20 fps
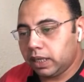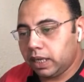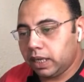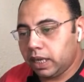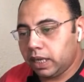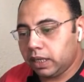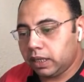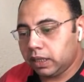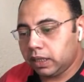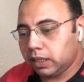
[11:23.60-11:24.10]

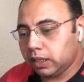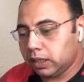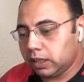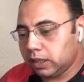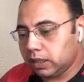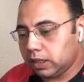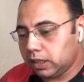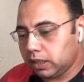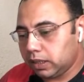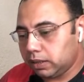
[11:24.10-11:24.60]
And
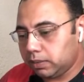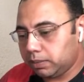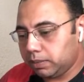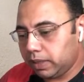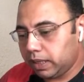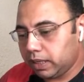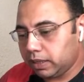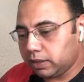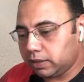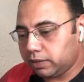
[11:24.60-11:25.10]
let
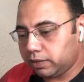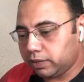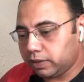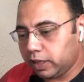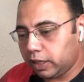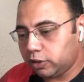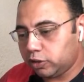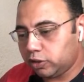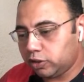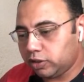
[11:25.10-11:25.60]
me
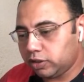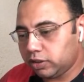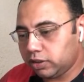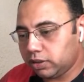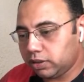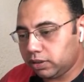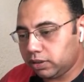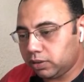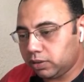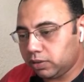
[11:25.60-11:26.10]
refresh
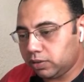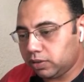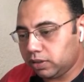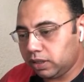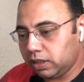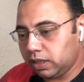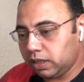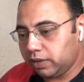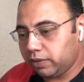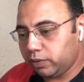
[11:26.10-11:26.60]
to
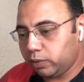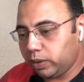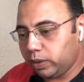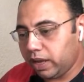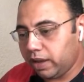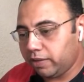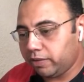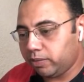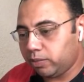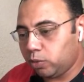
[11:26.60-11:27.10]
see if we
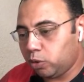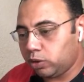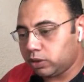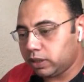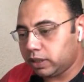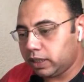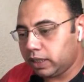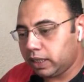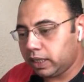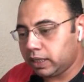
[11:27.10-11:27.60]
have
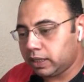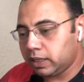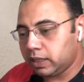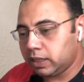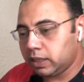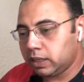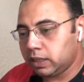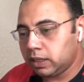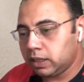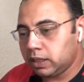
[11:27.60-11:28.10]
more here.
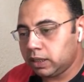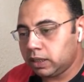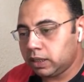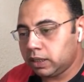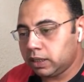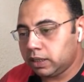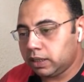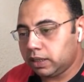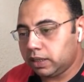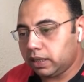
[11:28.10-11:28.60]

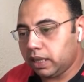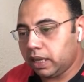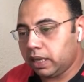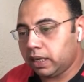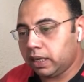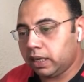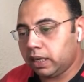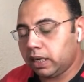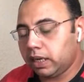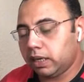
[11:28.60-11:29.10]

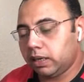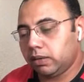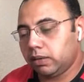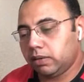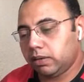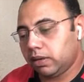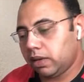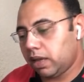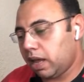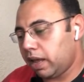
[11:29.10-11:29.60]
Then
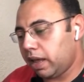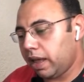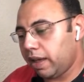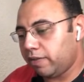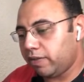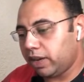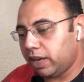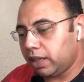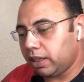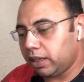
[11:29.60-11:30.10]
I
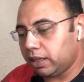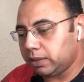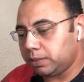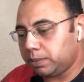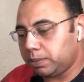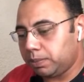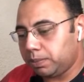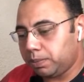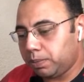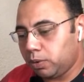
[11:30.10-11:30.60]
have another
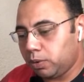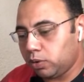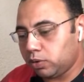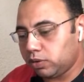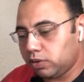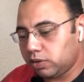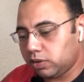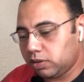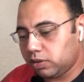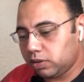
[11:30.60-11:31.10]

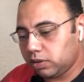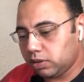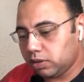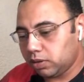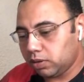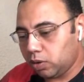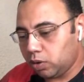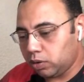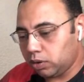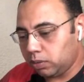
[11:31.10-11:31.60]
post
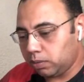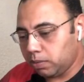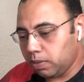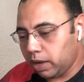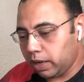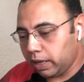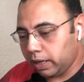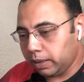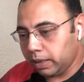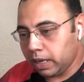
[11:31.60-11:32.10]
on
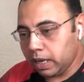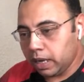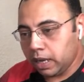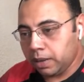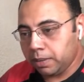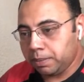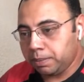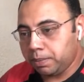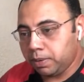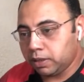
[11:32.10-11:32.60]

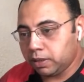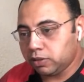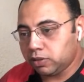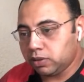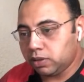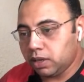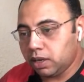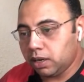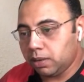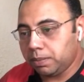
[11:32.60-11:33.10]
my
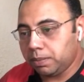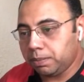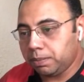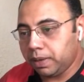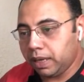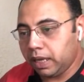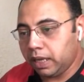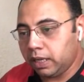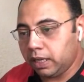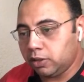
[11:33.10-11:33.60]
personal
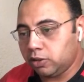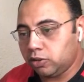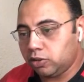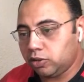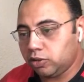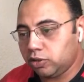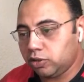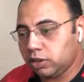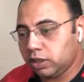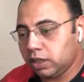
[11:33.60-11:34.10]

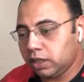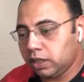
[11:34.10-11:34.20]
page.